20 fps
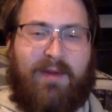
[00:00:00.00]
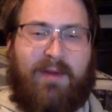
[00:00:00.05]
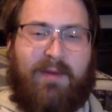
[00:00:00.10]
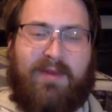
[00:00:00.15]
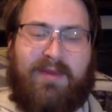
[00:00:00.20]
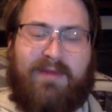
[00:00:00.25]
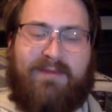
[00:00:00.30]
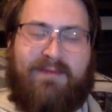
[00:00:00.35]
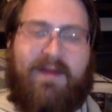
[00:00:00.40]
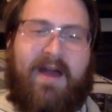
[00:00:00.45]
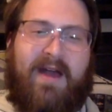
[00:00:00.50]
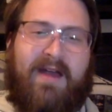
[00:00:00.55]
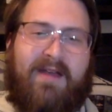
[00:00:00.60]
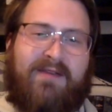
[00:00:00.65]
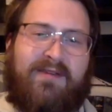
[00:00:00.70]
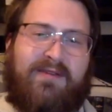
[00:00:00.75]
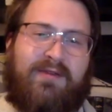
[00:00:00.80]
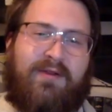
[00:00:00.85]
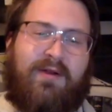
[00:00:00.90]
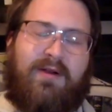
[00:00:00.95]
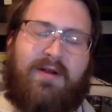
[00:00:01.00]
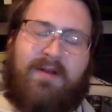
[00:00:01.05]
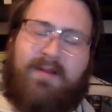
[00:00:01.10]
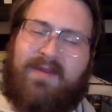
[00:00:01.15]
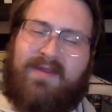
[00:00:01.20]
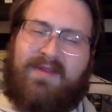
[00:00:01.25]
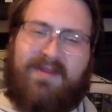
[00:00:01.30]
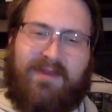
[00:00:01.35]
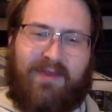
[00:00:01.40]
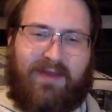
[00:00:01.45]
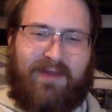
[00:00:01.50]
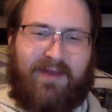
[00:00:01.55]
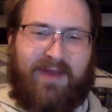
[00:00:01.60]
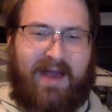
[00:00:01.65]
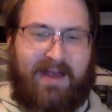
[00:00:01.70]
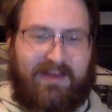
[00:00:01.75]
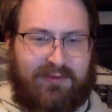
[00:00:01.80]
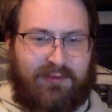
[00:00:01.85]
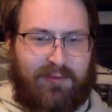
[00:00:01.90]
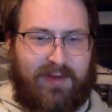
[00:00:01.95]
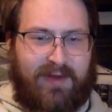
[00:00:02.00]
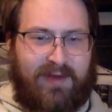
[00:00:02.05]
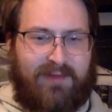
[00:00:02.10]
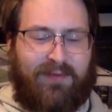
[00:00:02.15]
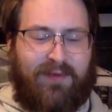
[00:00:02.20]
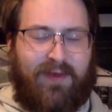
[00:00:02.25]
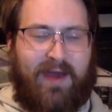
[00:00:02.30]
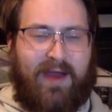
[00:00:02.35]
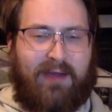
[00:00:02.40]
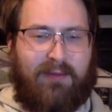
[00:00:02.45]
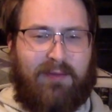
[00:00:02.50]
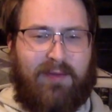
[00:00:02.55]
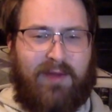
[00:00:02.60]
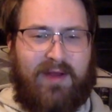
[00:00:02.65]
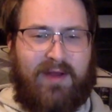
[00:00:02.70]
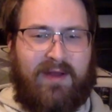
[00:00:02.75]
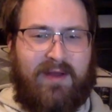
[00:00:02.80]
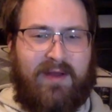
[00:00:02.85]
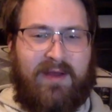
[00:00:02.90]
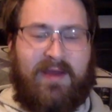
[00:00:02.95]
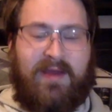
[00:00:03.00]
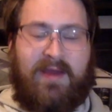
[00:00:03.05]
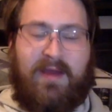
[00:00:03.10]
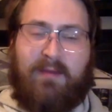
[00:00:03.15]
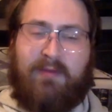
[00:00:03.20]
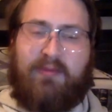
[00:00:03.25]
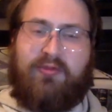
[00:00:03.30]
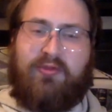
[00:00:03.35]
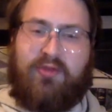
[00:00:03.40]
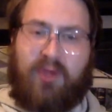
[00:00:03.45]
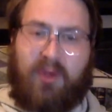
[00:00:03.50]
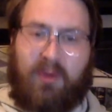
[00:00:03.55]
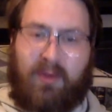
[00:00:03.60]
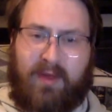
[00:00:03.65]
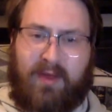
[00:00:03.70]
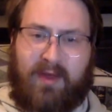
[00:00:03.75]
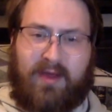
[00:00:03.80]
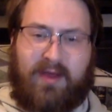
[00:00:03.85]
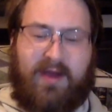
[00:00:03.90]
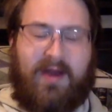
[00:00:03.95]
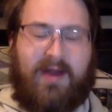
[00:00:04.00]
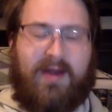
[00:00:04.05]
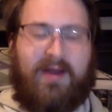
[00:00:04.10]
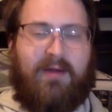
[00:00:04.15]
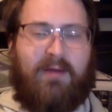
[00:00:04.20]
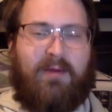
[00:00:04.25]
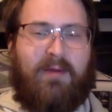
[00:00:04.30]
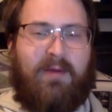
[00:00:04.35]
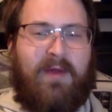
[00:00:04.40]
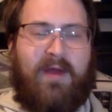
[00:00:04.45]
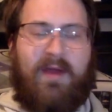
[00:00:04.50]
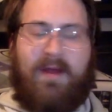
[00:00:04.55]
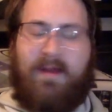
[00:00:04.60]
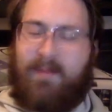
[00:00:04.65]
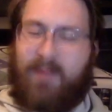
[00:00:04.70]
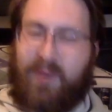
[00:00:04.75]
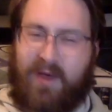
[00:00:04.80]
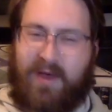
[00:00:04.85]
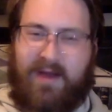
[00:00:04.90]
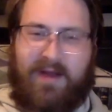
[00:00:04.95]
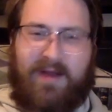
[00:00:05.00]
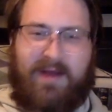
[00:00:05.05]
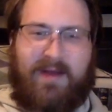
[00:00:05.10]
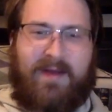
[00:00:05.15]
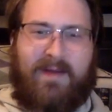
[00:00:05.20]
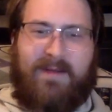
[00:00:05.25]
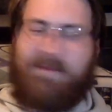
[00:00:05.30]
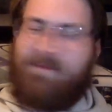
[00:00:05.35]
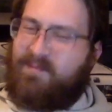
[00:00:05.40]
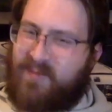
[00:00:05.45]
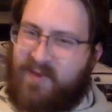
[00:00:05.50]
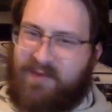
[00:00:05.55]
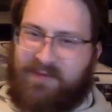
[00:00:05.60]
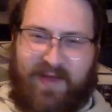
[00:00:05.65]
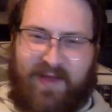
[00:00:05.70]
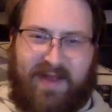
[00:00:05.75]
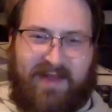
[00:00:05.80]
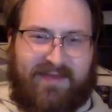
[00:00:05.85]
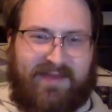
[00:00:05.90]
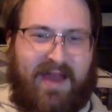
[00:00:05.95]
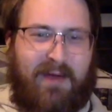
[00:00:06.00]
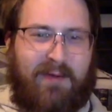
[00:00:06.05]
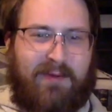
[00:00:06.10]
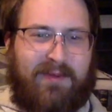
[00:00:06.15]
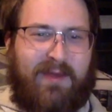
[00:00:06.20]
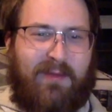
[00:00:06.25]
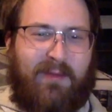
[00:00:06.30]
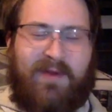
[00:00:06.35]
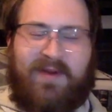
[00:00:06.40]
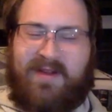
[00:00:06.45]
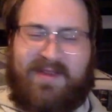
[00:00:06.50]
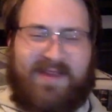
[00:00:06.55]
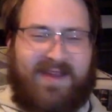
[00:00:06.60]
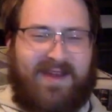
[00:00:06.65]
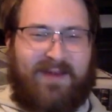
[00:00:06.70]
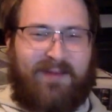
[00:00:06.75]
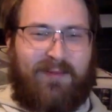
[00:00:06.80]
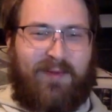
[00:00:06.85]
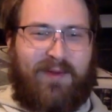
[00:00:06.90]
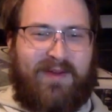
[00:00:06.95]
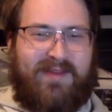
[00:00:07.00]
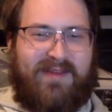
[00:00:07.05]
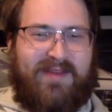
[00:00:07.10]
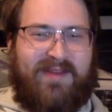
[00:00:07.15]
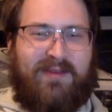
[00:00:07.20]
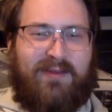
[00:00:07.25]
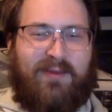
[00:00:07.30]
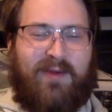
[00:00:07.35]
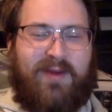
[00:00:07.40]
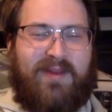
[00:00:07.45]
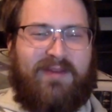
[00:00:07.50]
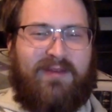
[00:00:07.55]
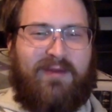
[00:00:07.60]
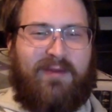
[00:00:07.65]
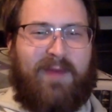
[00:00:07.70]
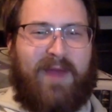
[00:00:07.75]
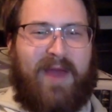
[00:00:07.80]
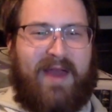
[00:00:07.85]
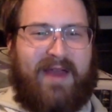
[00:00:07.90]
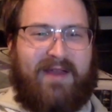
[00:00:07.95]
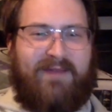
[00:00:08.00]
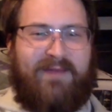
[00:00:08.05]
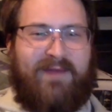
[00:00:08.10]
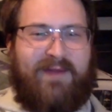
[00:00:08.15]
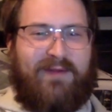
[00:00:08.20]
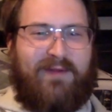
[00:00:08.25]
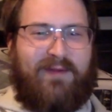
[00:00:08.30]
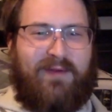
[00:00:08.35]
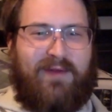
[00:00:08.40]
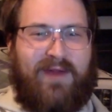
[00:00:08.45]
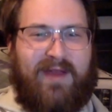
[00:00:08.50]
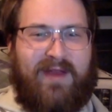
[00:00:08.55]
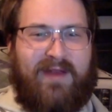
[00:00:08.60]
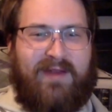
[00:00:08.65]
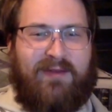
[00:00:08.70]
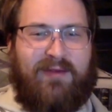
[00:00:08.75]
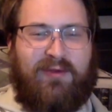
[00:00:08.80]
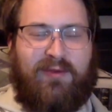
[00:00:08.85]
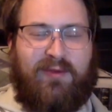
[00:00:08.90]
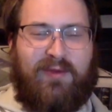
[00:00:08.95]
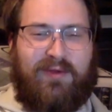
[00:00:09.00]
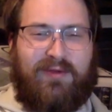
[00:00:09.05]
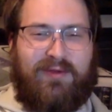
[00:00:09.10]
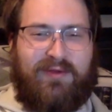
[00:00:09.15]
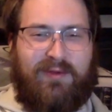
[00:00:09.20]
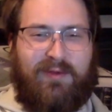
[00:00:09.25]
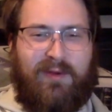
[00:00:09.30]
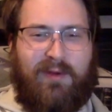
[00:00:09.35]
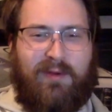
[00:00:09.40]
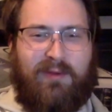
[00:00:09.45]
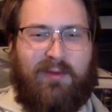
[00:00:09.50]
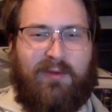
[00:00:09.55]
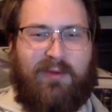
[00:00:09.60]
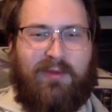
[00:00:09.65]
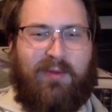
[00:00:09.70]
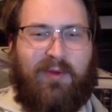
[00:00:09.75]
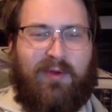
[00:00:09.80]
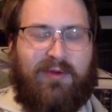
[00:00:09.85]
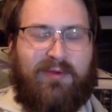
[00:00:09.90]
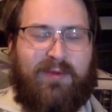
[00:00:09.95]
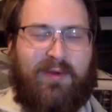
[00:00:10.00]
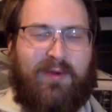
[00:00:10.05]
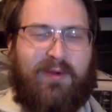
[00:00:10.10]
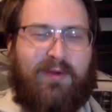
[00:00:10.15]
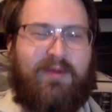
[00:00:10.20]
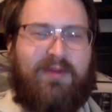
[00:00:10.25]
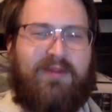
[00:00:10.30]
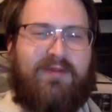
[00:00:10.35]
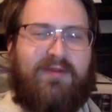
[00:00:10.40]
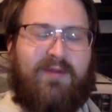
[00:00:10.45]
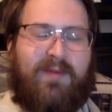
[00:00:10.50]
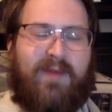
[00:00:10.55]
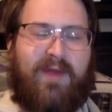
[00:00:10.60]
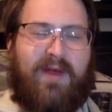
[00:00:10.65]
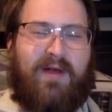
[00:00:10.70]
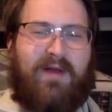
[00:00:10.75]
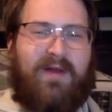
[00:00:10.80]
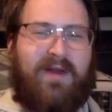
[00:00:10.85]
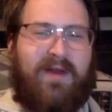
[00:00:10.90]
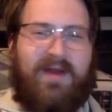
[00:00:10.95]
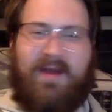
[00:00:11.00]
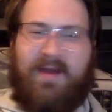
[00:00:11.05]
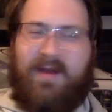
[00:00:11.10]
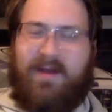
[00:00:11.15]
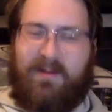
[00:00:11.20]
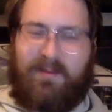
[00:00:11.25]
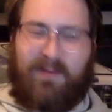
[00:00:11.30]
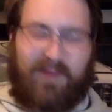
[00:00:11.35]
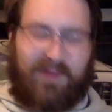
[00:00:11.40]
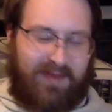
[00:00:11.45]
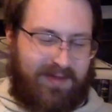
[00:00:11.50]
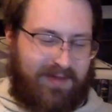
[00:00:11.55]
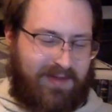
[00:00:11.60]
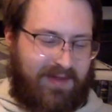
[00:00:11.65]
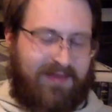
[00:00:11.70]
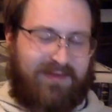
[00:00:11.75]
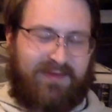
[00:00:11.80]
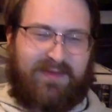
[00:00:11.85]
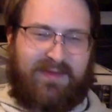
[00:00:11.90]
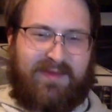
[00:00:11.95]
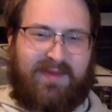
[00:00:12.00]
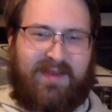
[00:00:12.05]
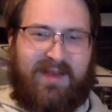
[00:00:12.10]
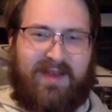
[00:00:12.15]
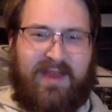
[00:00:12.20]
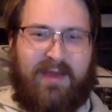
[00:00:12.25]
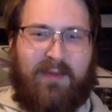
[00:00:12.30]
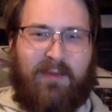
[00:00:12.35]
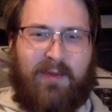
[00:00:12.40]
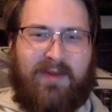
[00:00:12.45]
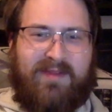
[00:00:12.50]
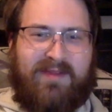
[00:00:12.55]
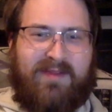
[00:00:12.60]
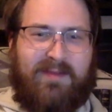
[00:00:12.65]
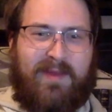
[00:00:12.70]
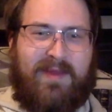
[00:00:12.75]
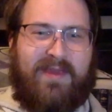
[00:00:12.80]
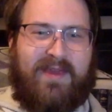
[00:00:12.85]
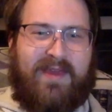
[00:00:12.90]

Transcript: probably the fastest car up until the last green flag run. It was Joey Logano, but the fans got what they wanted. They didn't want to see 22 back in victory lane 2 years in a row at North Wilkesboro. Christopher Bell really has said he wants to be the